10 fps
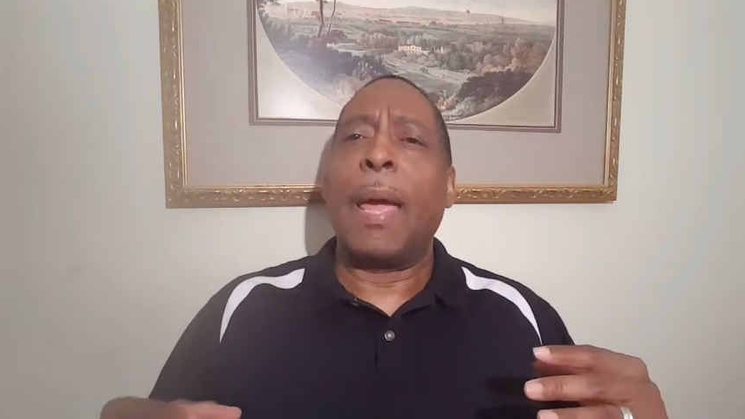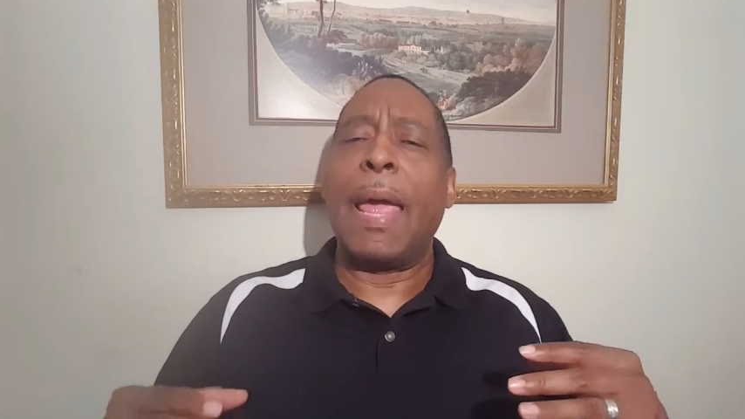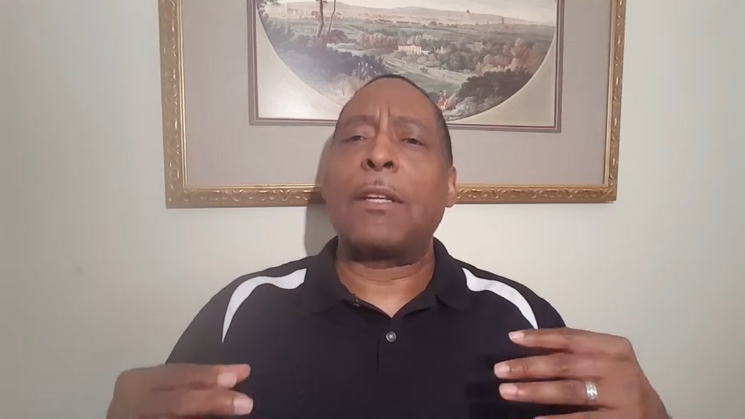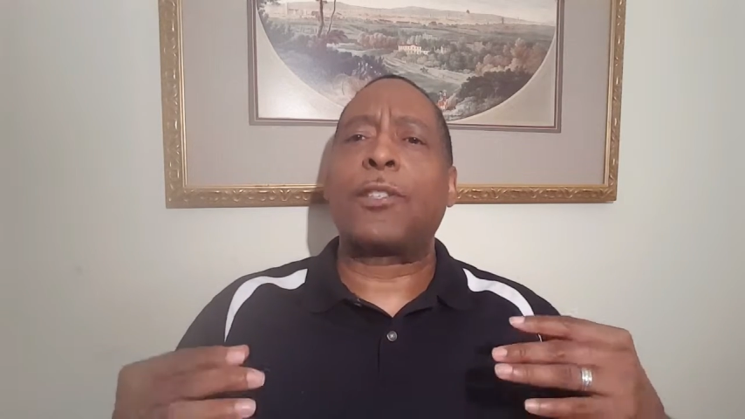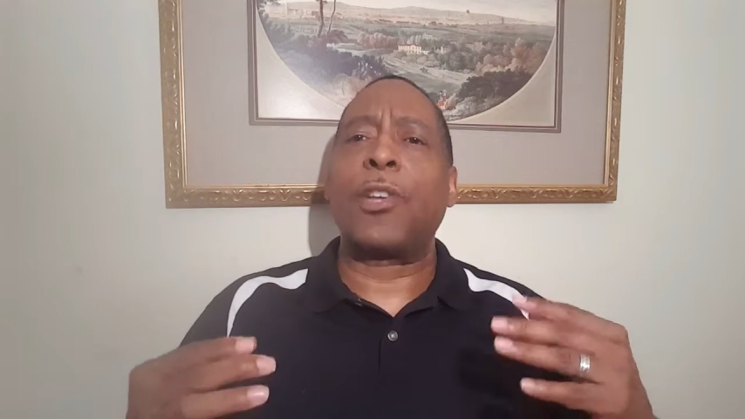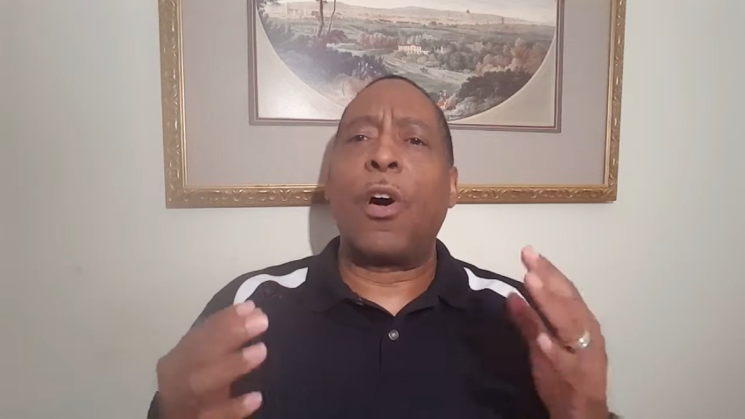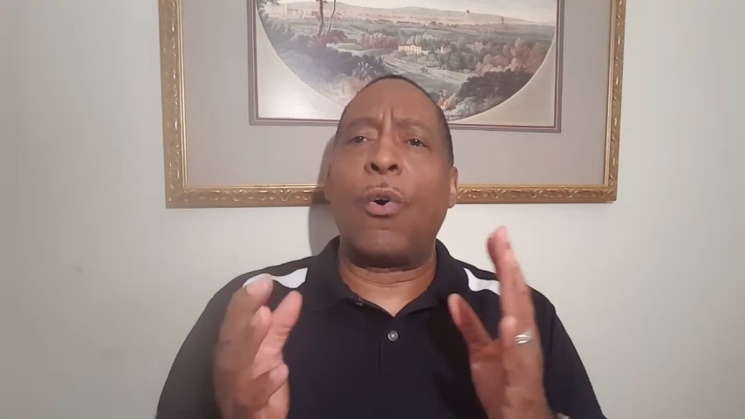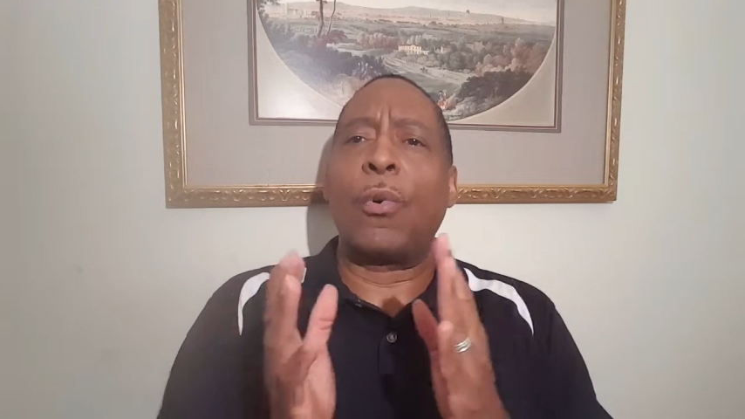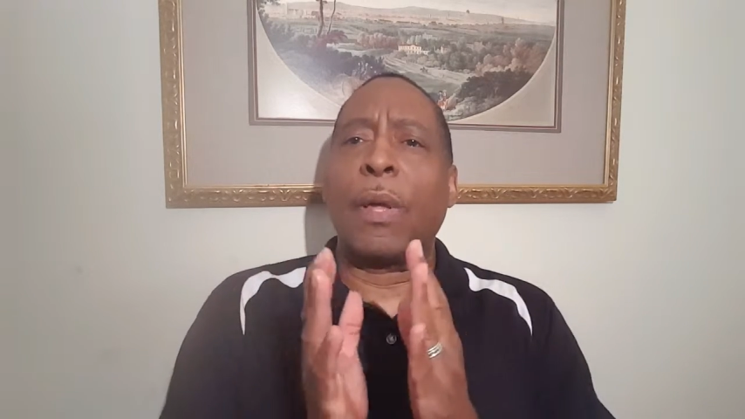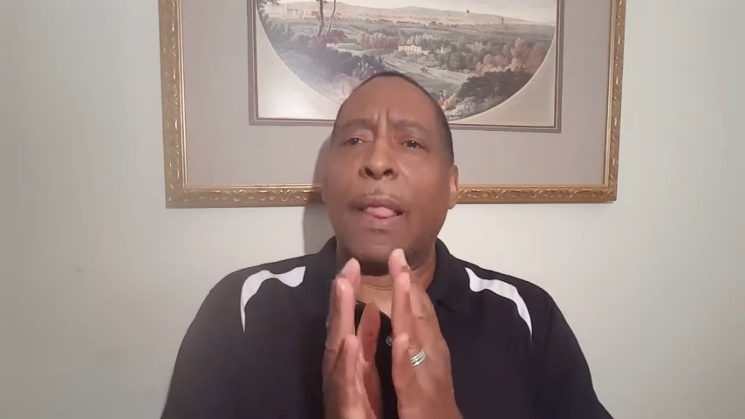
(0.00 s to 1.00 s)
And
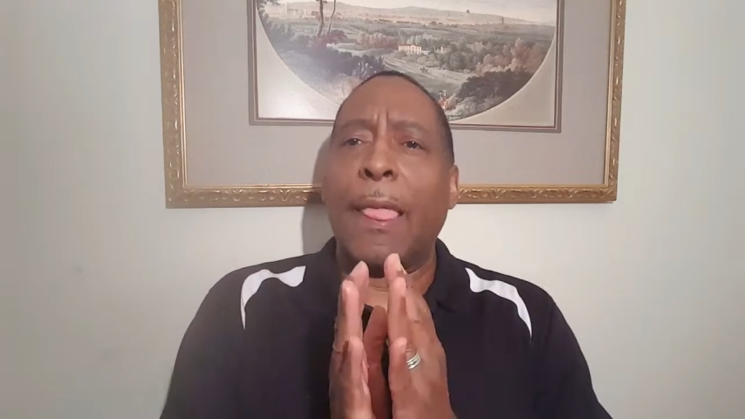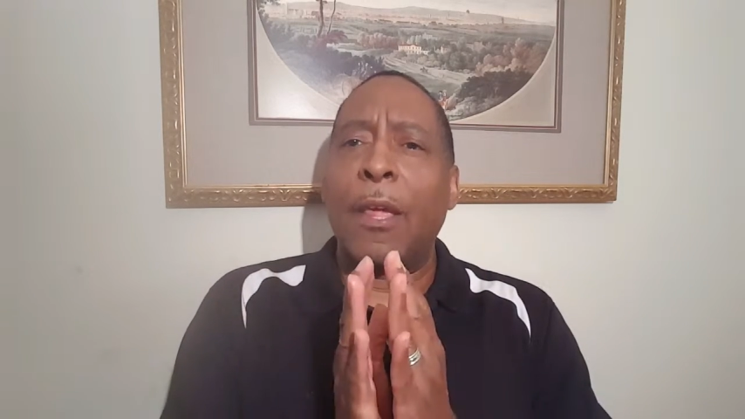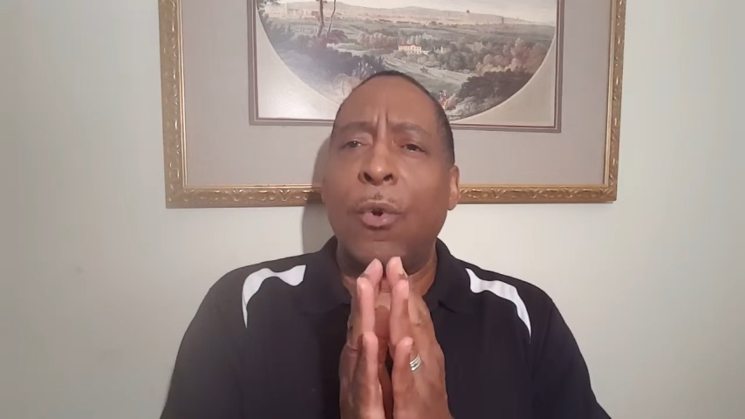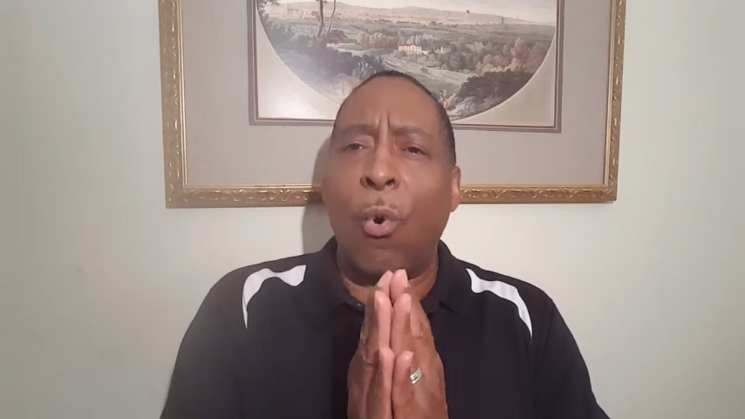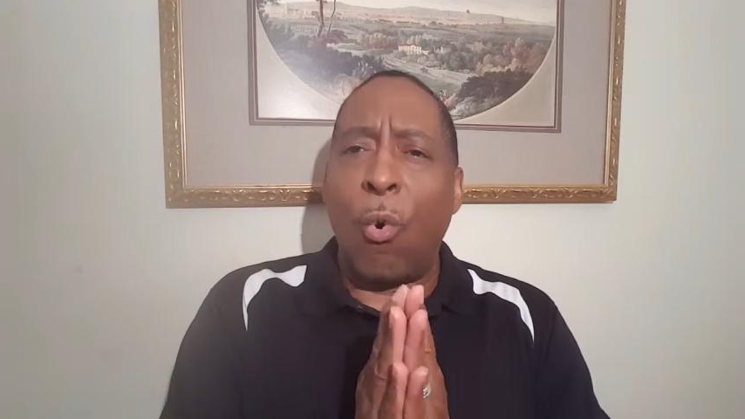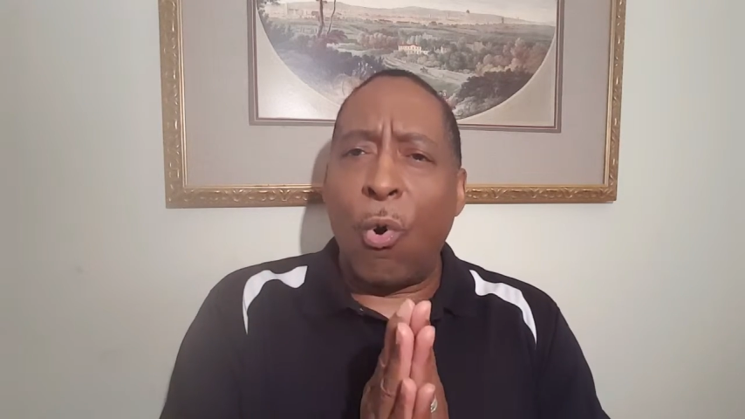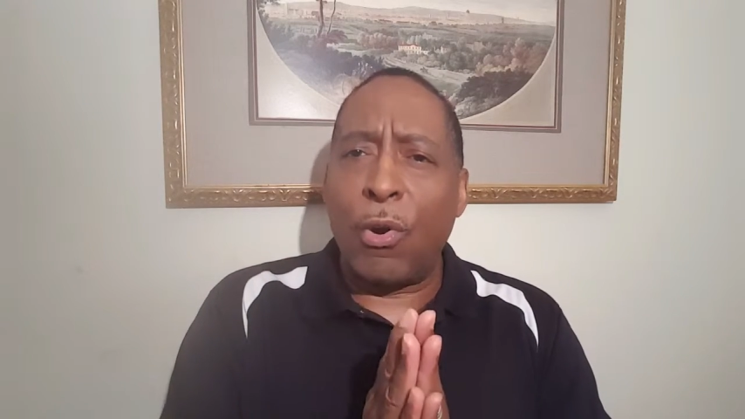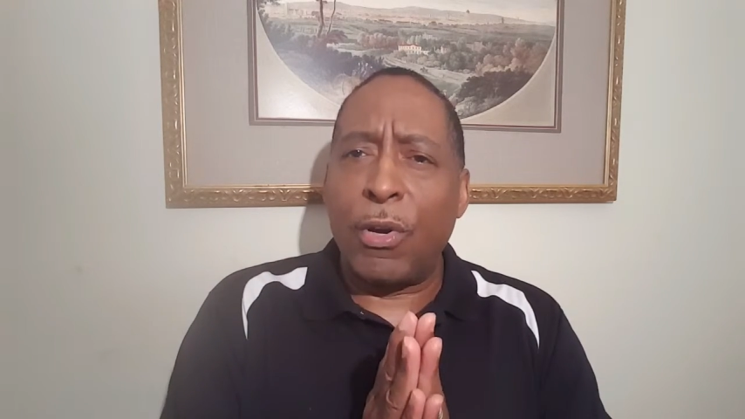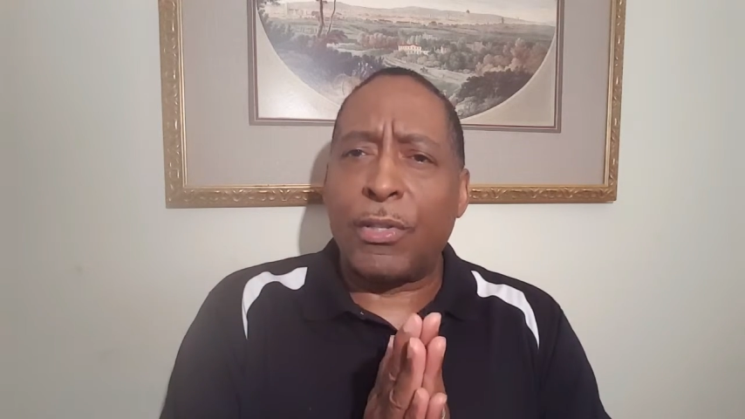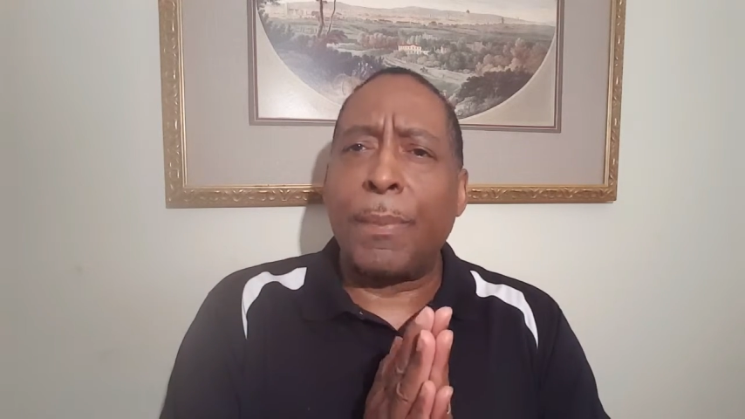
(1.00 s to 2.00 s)
so in
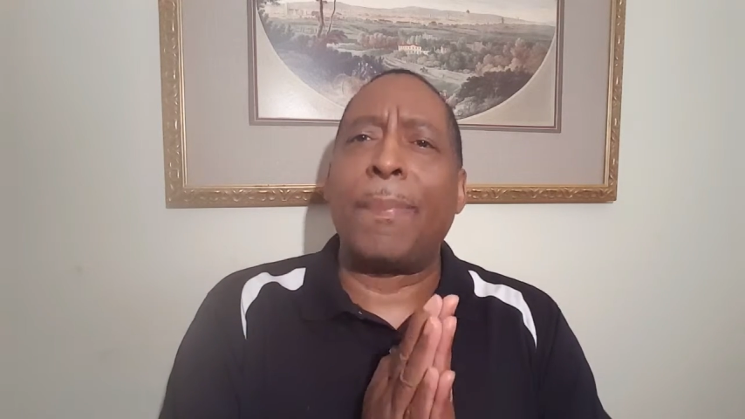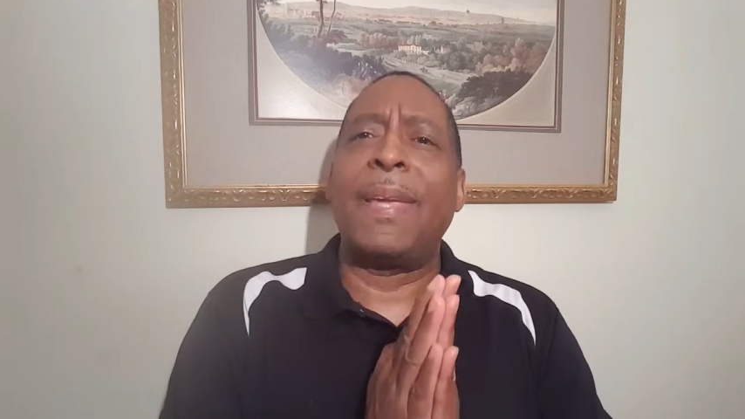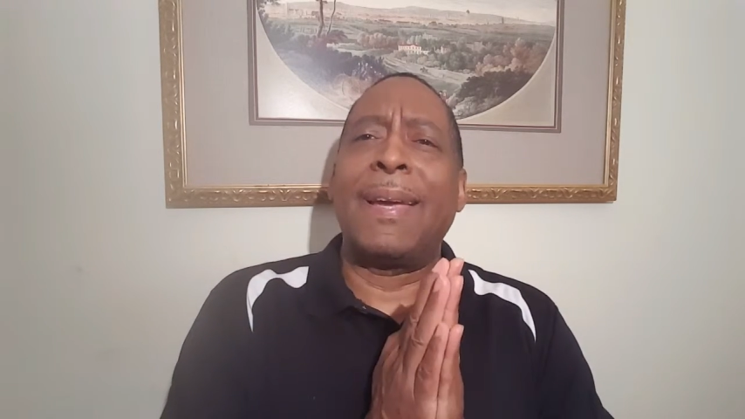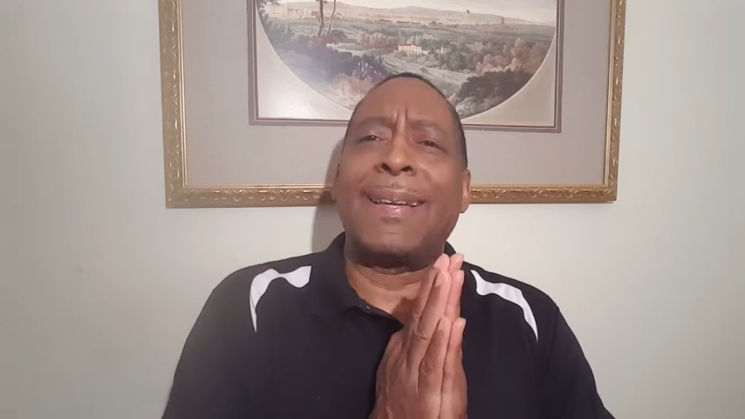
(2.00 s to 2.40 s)
order to be